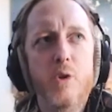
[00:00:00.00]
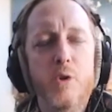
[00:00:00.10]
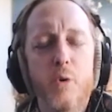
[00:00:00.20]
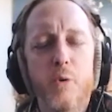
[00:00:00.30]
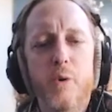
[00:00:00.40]

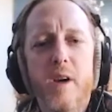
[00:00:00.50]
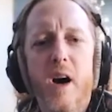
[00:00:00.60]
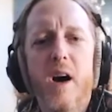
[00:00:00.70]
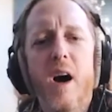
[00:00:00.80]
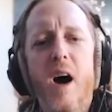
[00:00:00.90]
so
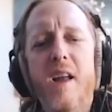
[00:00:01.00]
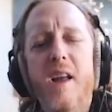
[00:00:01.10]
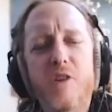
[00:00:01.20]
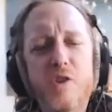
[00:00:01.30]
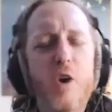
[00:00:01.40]
I
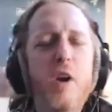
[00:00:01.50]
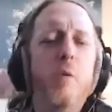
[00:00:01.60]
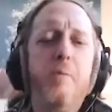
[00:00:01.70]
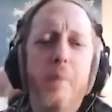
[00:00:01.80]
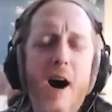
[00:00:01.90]
it started
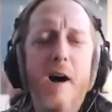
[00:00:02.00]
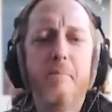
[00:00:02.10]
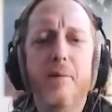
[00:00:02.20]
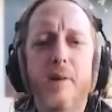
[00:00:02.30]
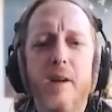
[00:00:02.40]
with
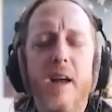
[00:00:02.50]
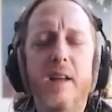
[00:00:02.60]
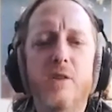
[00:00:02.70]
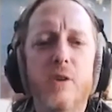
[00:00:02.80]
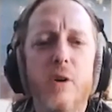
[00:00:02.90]
pop,
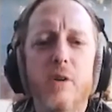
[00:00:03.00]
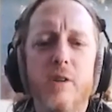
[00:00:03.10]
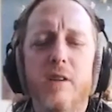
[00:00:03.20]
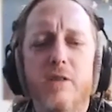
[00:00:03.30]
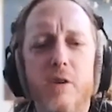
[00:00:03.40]
and so
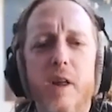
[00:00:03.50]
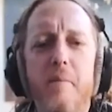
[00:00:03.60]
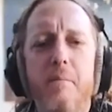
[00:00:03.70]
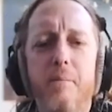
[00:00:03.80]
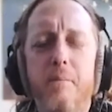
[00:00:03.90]
so
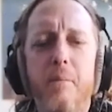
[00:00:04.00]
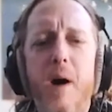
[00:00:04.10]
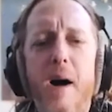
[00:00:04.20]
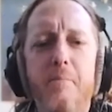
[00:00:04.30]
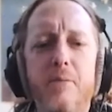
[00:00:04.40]
that
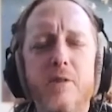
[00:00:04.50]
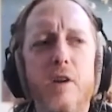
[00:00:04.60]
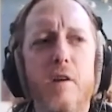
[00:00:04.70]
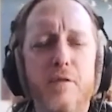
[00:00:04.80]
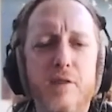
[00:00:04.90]
pop
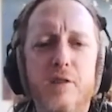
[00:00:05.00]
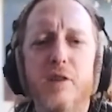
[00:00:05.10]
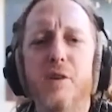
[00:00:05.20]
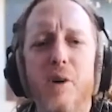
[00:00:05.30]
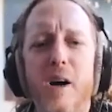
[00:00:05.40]
stuff
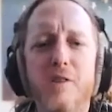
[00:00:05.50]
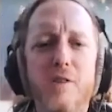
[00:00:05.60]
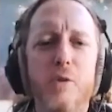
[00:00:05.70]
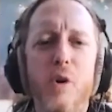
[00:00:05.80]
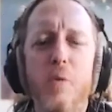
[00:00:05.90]
still I
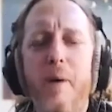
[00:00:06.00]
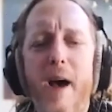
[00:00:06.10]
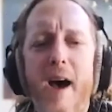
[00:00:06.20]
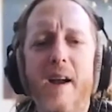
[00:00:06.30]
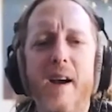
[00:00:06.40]
still go
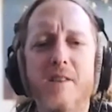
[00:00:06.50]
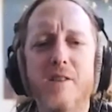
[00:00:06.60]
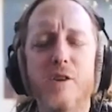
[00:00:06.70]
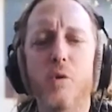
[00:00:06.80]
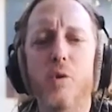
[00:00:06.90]
back. I
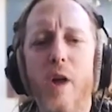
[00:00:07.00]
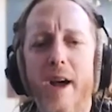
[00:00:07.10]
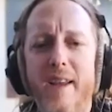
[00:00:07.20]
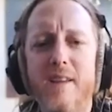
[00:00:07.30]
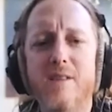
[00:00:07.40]
still
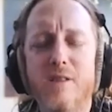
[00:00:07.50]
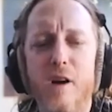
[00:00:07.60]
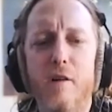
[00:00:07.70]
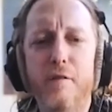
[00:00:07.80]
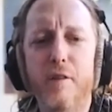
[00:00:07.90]
like
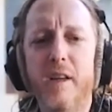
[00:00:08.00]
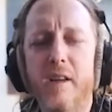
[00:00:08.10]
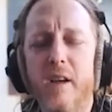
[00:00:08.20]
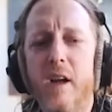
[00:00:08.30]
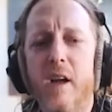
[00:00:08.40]
stuff like